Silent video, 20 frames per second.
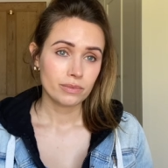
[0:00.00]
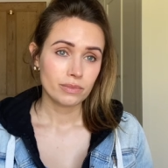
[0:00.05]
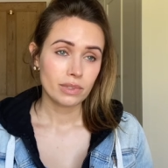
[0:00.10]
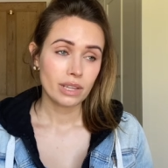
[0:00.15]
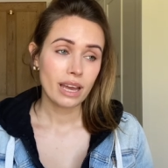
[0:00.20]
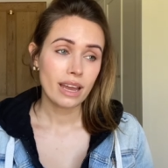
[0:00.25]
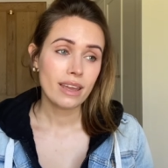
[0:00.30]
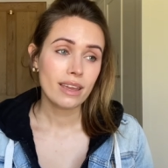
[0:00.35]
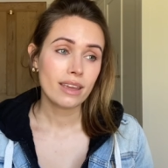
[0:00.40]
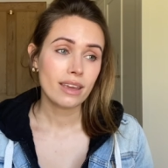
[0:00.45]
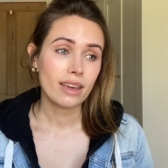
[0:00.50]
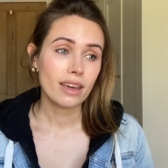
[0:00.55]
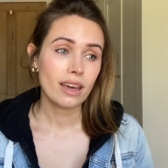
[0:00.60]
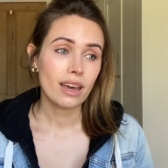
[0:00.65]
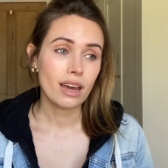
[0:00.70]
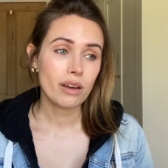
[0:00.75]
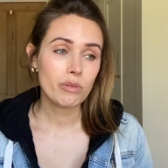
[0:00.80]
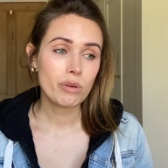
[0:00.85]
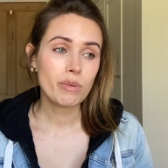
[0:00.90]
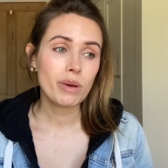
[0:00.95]
Like,
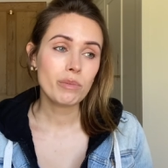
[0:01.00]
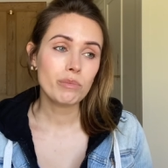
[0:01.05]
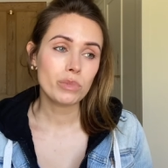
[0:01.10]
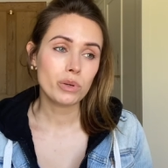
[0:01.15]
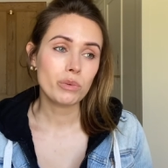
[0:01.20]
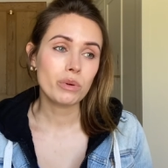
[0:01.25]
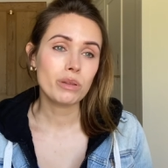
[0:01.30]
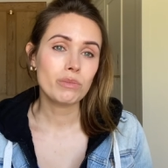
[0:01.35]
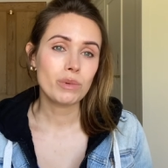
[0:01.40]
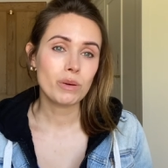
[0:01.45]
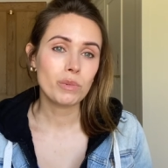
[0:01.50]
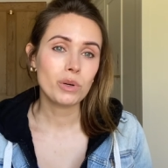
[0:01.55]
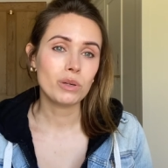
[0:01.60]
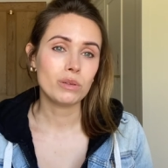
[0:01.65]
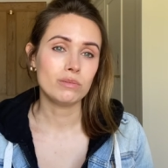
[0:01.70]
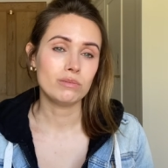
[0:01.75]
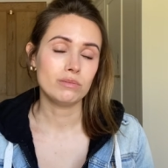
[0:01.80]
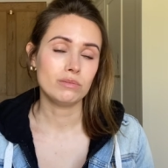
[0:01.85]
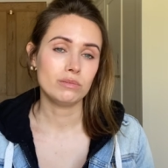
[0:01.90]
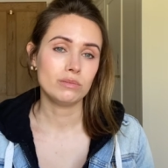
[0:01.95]
I remember with my
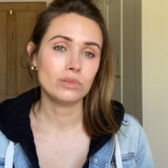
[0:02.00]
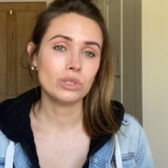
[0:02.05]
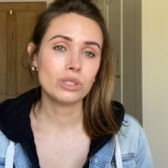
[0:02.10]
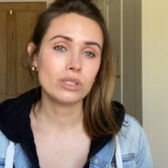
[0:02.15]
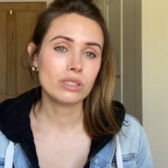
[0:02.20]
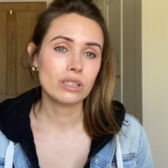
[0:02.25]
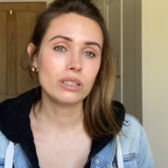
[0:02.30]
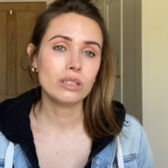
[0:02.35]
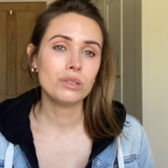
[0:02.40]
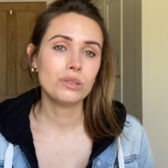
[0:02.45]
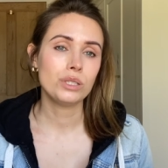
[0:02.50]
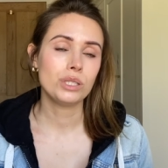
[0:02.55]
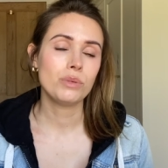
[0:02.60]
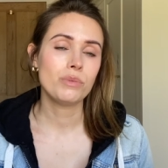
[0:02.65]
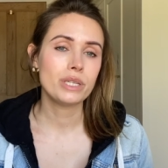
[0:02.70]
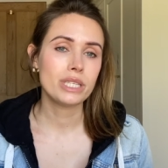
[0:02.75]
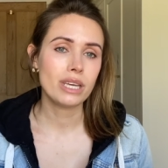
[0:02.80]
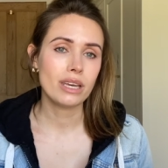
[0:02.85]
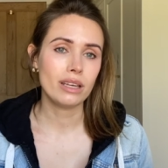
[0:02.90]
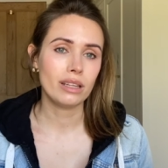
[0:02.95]
mum, once I knew she
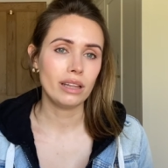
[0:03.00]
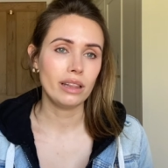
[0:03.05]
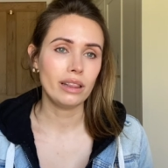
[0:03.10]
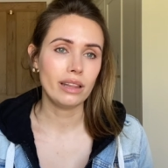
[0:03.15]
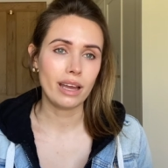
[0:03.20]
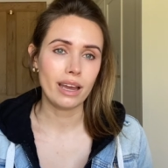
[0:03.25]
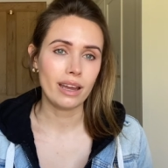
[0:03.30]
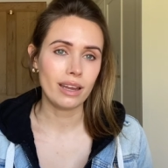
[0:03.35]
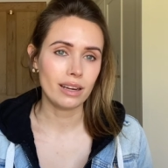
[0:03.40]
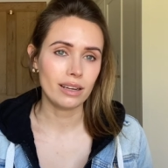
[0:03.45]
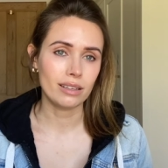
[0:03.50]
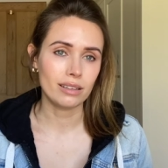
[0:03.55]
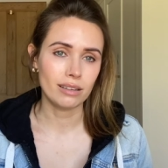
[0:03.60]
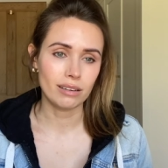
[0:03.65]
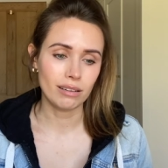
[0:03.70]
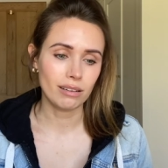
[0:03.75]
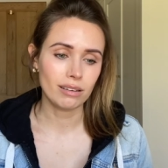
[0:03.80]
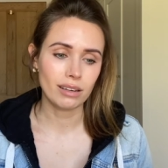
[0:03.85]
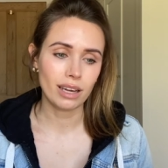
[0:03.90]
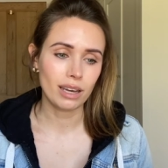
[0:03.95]
was ill, like
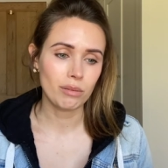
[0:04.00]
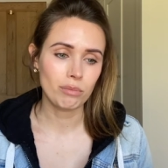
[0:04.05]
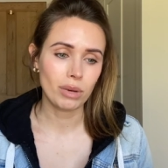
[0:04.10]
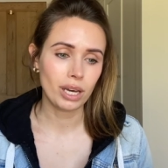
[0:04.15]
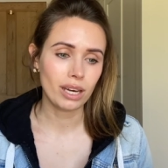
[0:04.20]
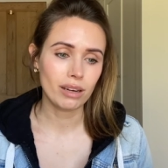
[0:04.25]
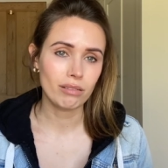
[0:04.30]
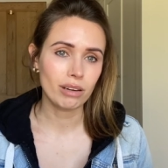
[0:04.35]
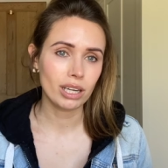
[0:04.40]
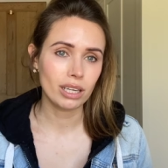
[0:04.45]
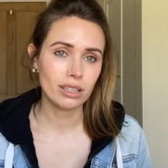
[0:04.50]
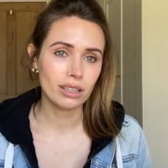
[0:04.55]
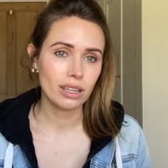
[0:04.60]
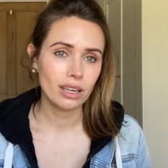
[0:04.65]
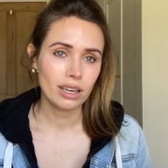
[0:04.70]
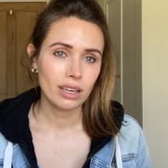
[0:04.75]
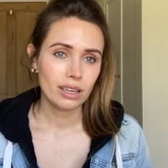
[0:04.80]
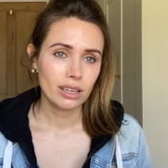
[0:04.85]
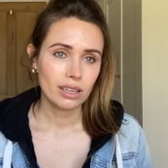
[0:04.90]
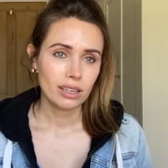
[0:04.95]
not getting better ill,
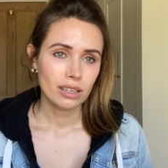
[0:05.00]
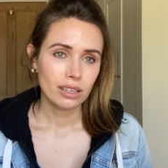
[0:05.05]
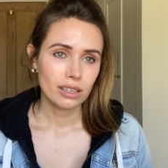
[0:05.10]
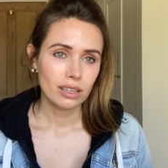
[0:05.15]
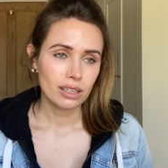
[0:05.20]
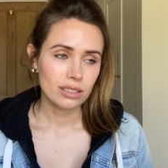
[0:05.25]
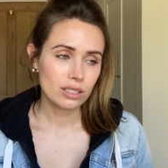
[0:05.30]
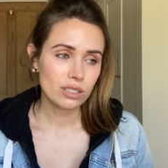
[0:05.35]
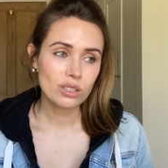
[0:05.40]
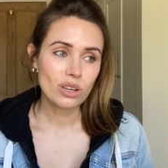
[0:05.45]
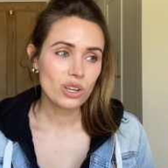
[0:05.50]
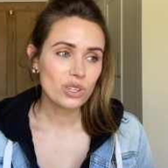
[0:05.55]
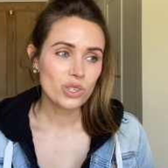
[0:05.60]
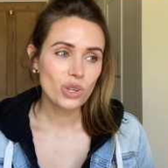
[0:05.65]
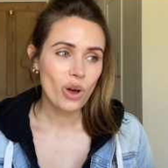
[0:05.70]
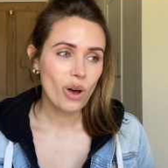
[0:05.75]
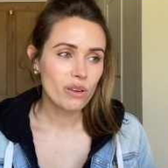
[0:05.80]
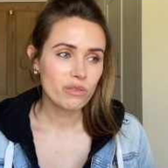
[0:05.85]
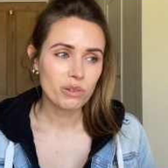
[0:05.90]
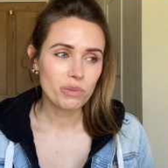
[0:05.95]
I just got
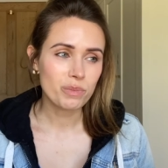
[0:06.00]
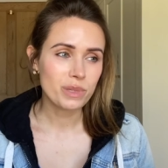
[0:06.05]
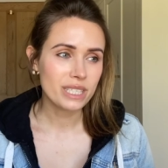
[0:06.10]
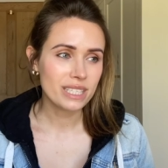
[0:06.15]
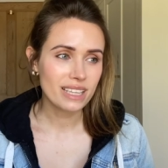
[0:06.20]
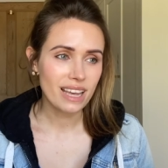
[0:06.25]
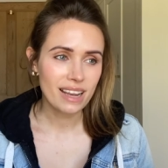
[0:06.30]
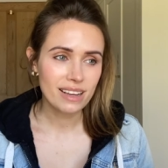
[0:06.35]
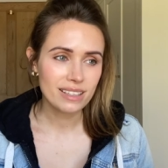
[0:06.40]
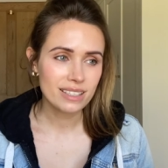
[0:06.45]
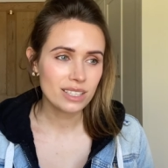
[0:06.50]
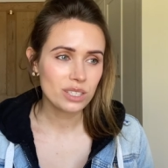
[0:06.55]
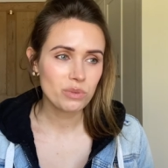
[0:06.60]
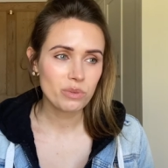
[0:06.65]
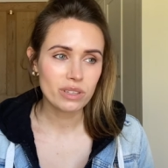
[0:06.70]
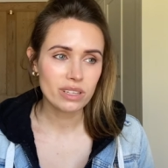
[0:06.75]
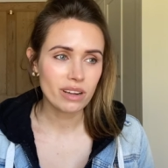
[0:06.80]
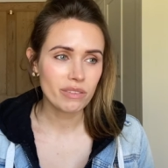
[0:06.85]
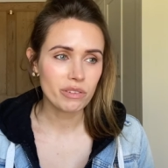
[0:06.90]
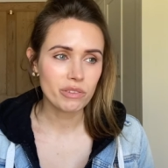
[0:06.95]
sort of obsessed
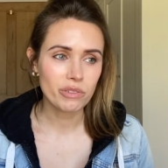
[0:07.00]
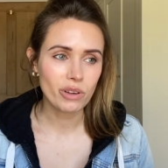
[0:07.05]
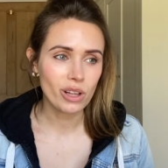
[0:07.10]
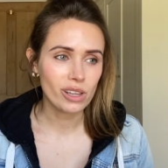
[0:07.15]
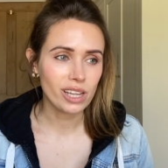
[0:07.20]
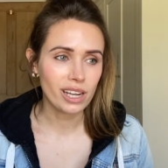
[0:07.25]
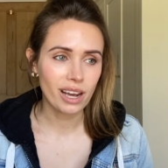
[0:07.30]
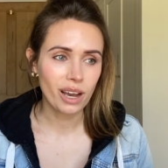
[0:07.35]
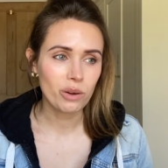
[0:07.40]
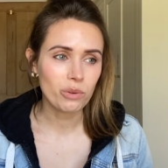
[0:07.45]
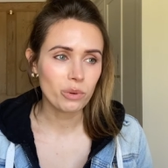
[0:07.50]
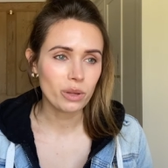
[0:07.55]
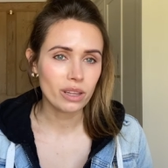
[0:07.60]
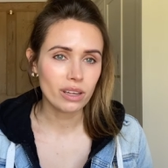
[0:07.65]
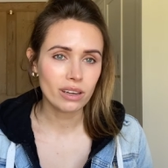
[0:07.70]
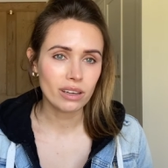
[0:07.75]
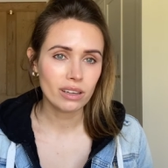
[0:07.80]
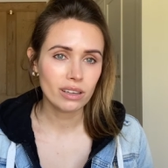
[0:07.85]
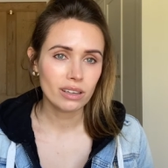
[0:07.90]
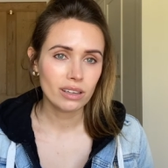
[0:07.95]
with never falling out with
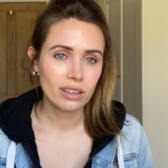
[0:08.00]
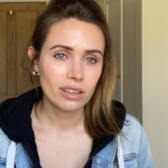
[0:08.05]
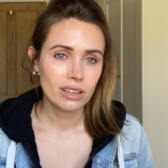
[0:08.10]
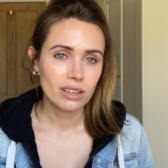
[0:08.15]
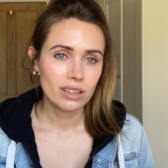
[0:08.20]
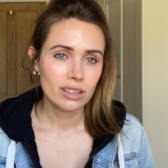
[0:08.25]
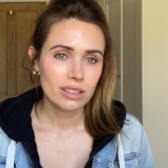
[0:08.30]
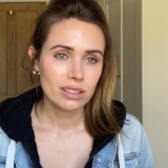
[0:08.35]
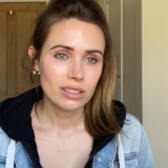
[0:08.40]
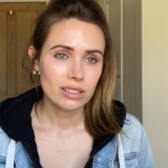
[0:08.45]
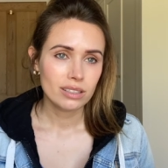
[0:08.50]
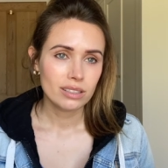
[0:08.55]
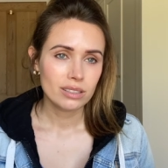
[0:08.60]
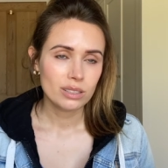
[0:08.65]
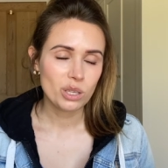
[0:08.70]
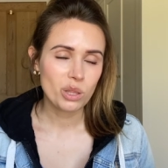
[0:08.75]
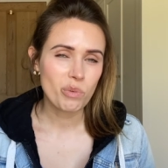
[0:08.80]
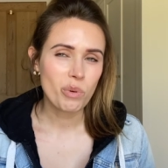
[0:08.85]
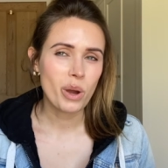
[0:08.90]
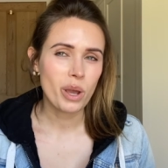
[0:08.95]
her
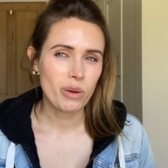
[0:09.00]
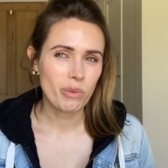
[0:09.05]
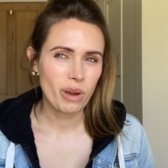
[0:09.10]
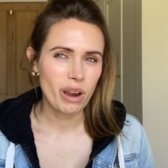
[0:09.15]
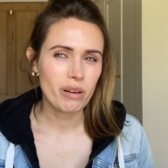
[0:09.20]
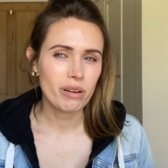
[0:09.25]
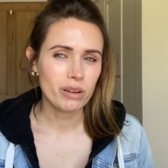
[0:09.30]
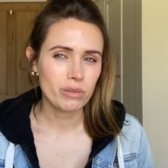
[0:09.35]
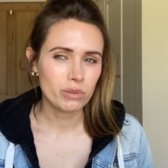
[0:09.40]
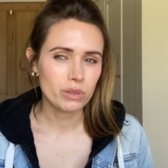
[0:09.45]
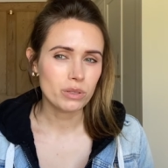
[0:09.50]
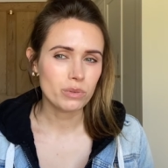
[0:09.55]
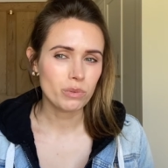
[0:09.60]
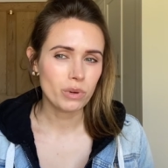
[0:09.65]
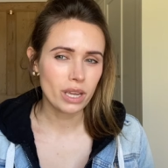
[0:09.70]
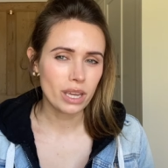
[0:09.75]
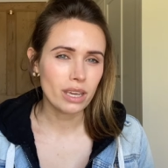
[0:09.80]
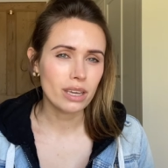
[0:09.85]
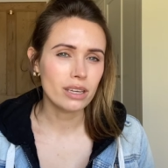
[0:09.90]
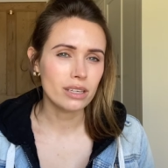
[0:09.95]
to the point where it was
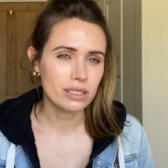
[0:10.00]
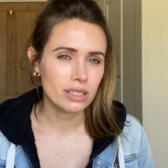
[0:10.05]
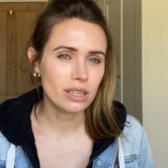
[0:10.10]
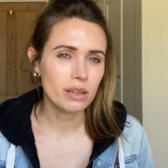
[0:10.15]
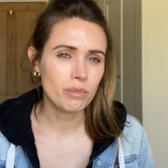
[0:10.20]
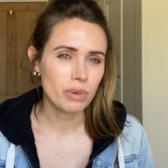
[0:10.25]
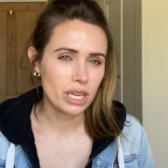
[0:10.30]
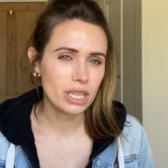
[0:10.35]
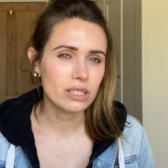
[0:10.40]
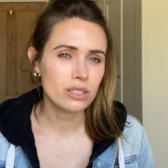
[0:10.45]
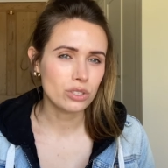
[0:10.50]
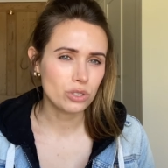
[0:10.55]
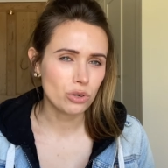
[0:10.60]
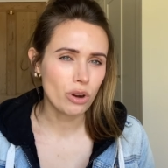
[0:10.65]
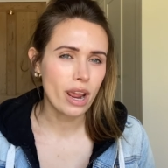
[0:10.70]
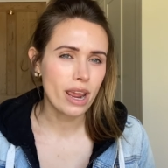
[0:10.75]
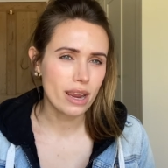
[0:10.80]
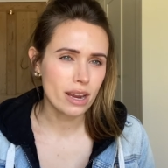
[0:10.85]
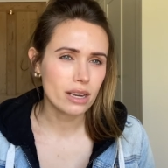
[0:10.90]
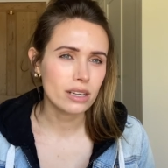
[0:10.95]
weird and a bit
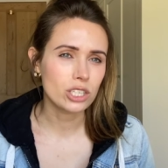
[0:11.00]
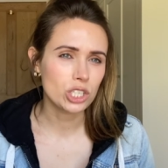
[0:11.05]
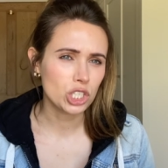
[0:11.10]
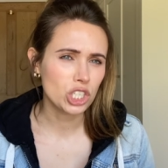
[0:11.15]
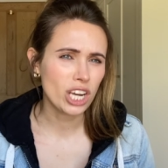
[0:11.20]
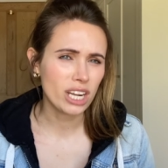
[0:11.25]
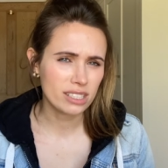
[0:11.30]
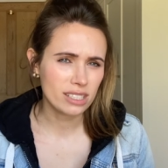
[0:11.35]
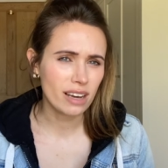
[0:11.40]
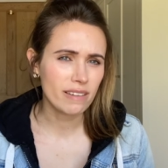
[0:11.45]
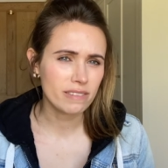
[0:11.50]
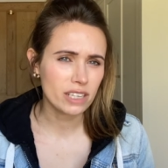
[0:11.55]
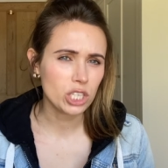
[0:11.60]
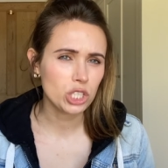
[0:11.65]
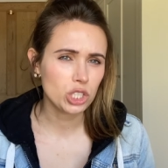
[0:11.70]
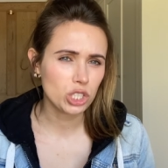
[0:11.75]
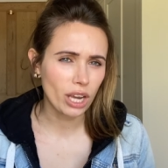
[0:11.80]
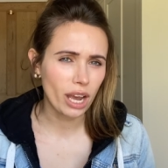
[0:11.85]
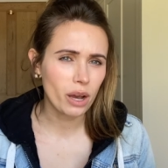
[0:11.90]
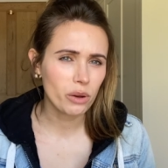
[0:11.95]
strained and she had to have this
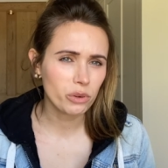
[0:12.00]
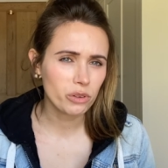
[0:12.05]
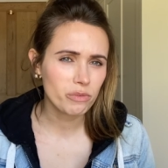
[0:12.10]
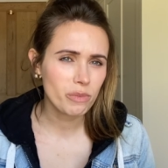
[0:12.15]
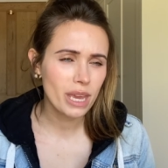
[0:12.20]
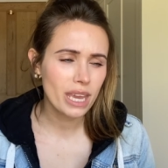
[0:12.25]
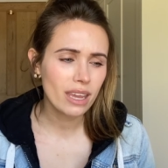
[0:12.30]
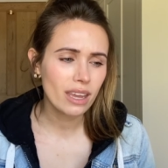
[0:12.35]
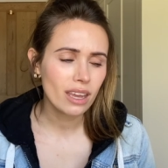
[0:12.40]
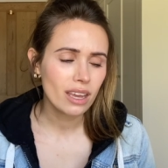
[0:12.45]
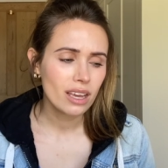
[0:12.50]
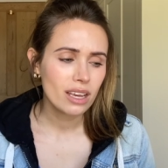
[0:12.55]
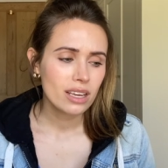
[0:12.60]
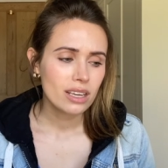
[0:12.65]
chat with me